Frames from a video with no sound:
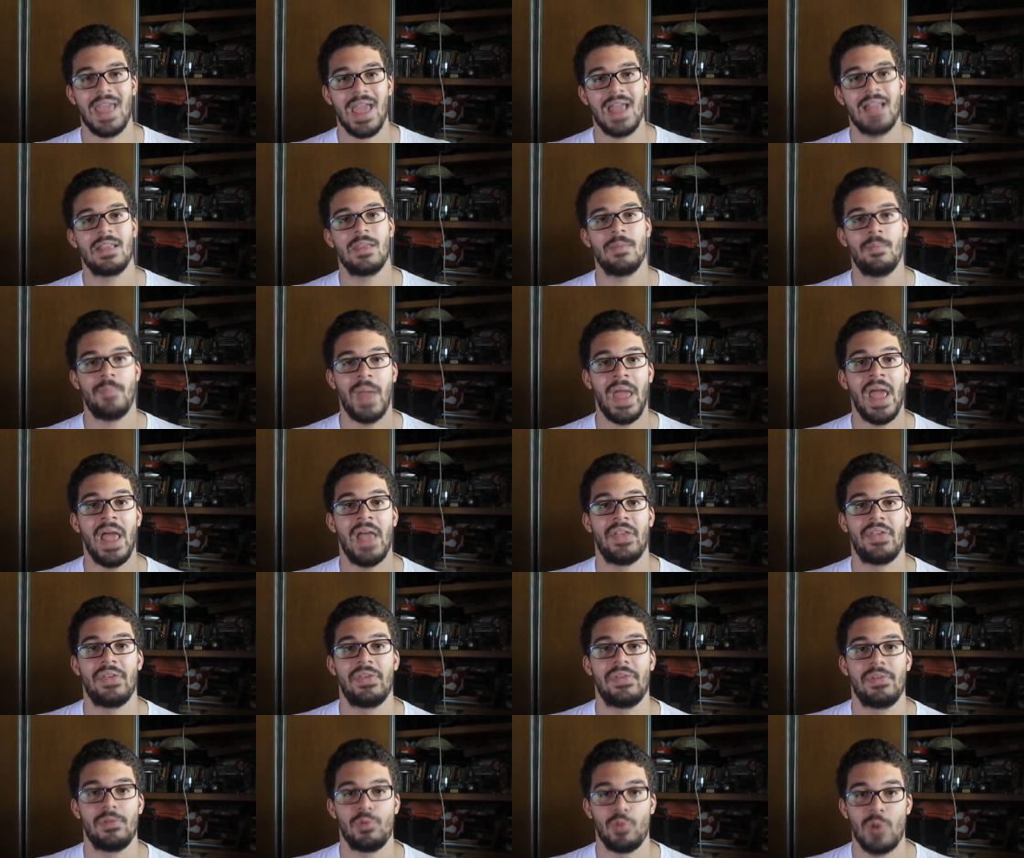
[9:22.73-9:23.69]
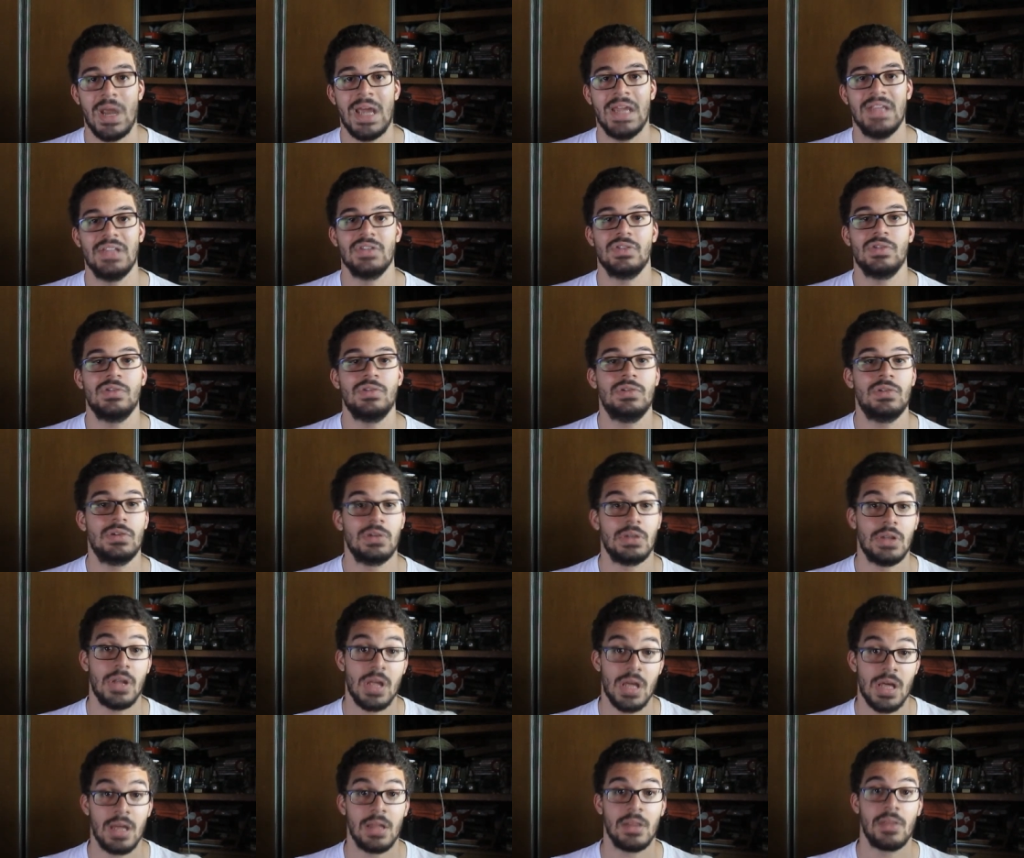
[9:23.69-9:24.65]
get the pass right or
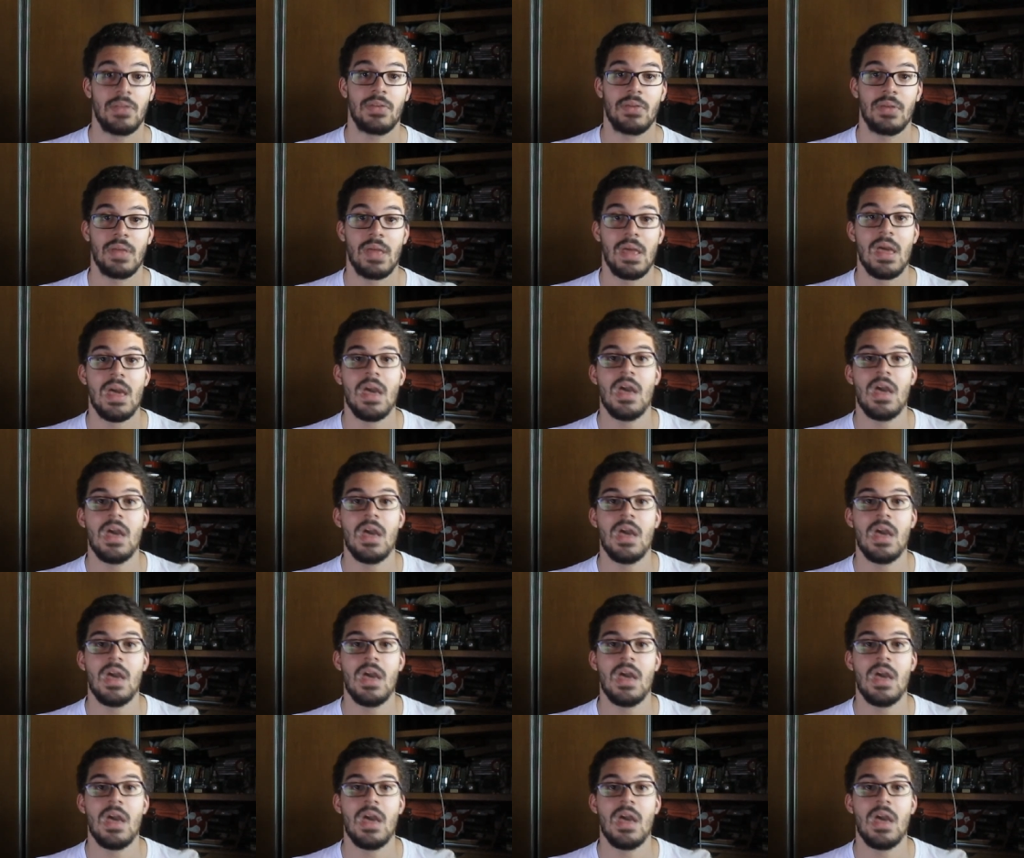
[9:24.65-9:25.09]
not.